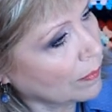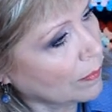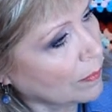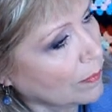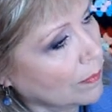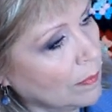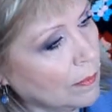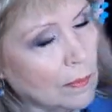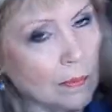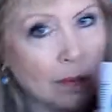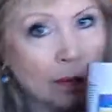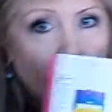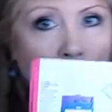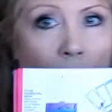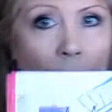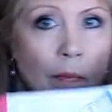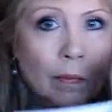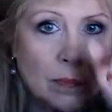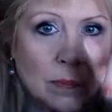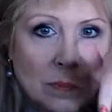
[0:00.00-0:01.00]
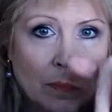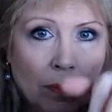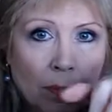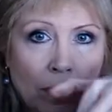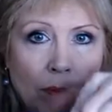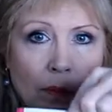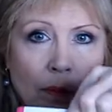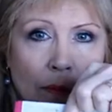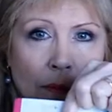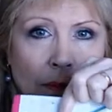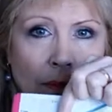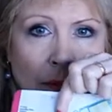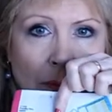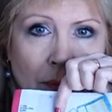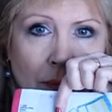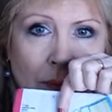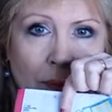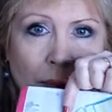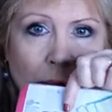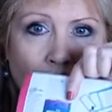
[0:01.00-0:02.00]
And there's office supplies
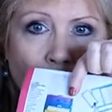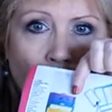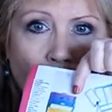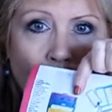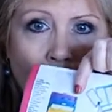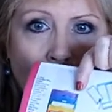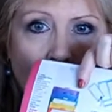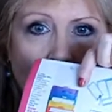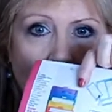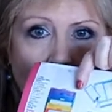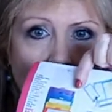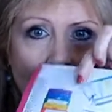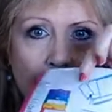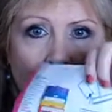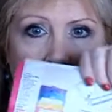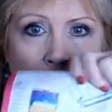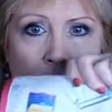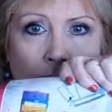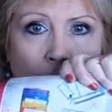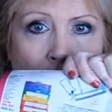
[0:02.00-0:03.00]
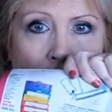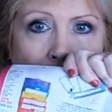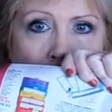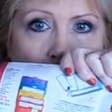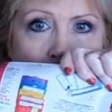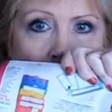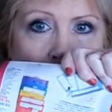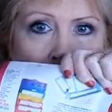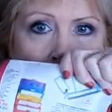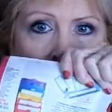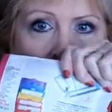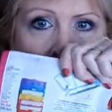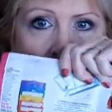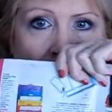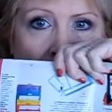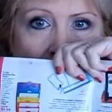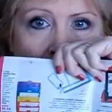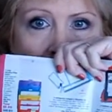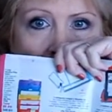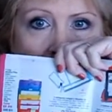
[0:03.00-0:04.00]
here and a
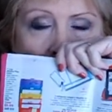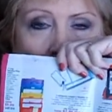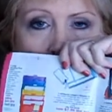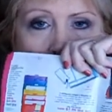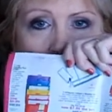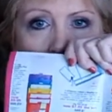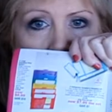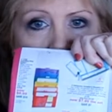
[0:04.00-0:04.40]
clock.